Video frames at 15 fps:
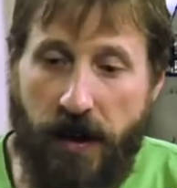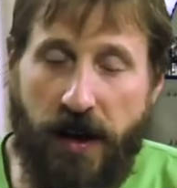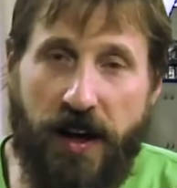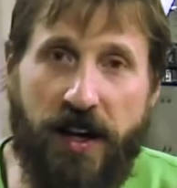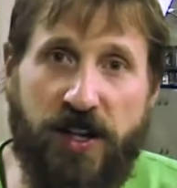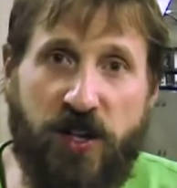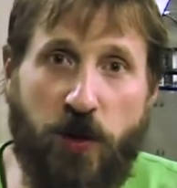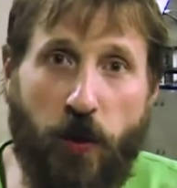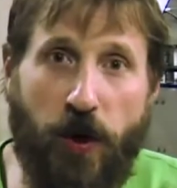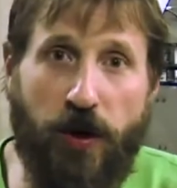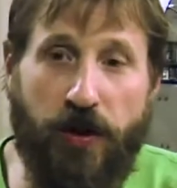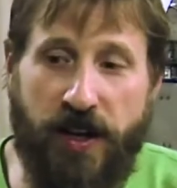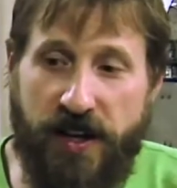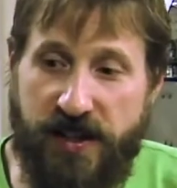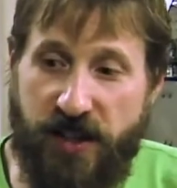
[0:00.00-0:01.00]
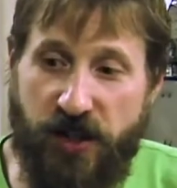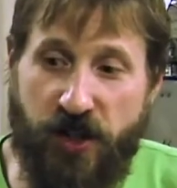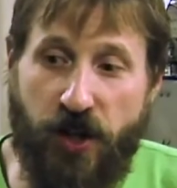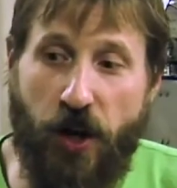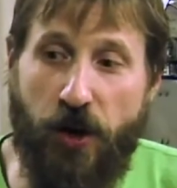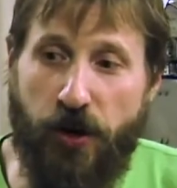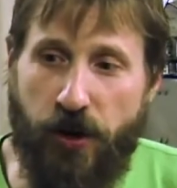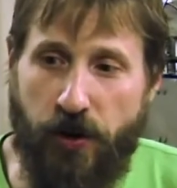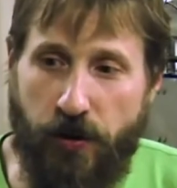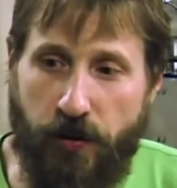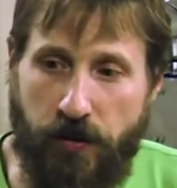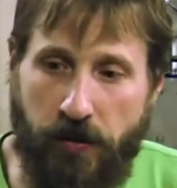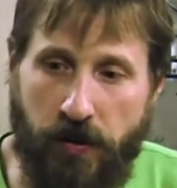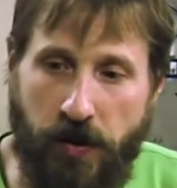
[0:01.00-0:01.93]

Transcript: I'm gonna swirl this and show you.